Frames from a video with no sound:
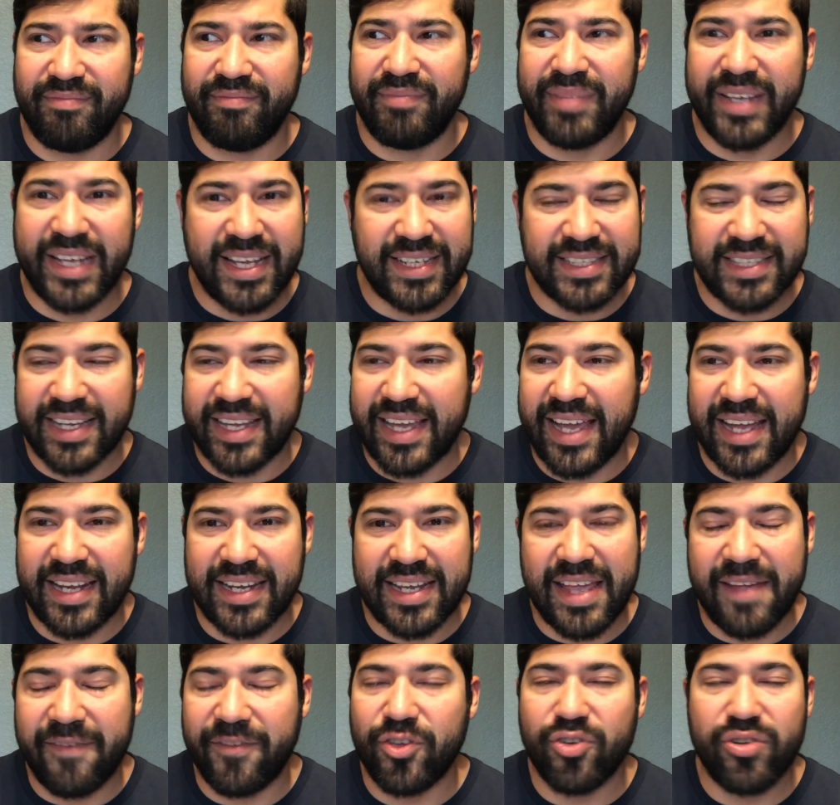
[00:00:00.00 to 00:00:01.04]
Because again,
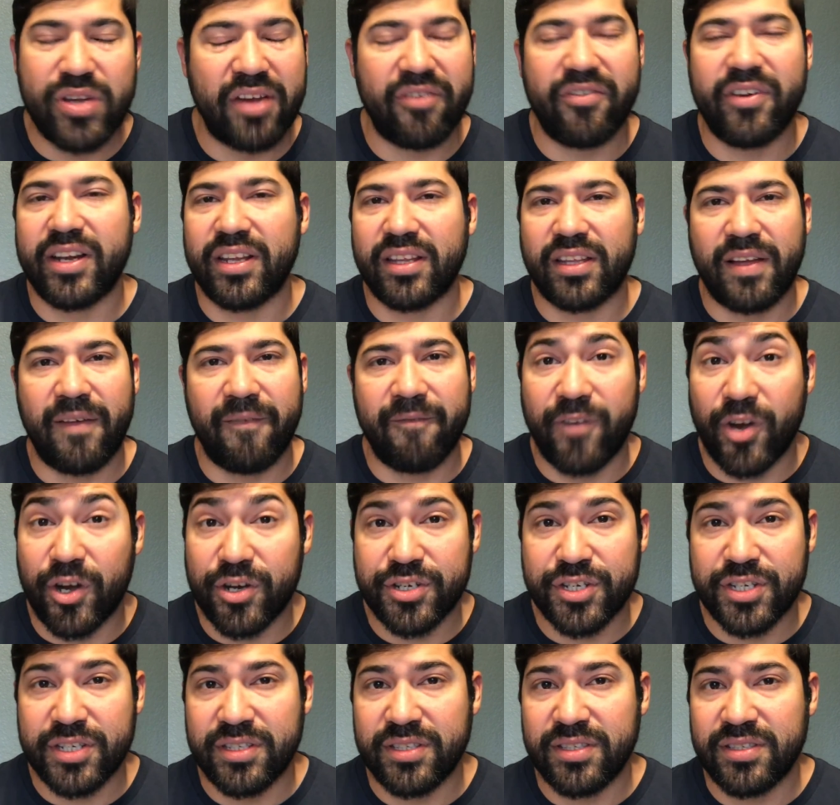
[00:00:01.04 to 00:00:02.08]
if you get rid of
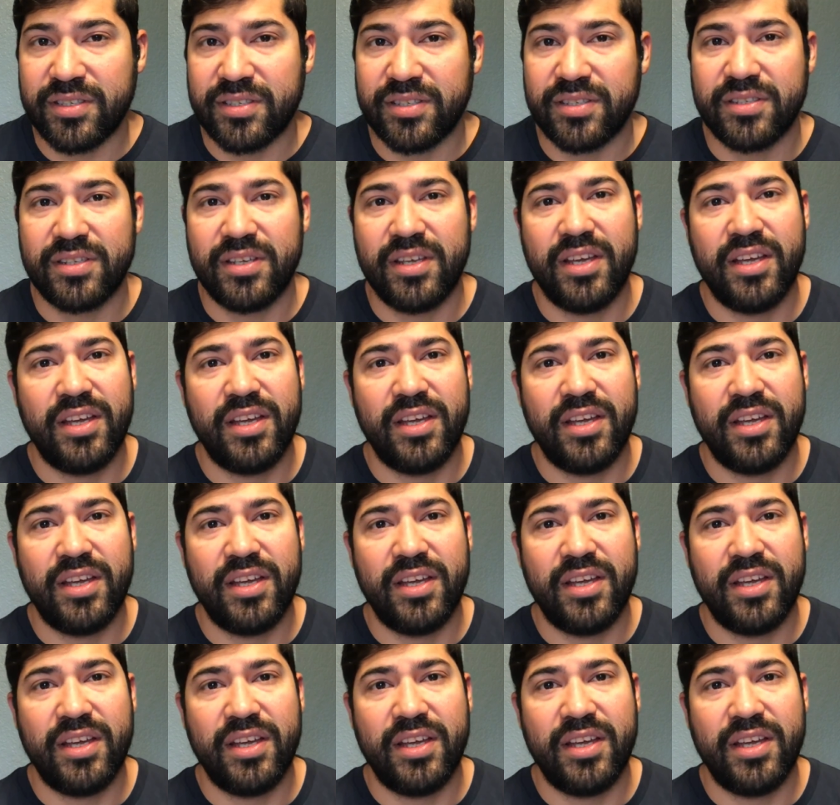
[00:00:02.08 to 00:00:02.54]
conversions,